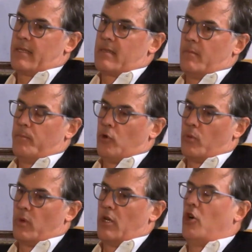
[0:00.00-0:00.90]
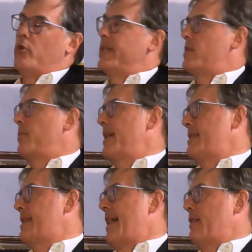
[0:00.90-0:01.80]
at some point we always
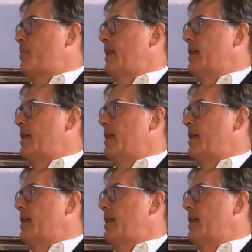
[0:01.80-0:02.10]
raise cash,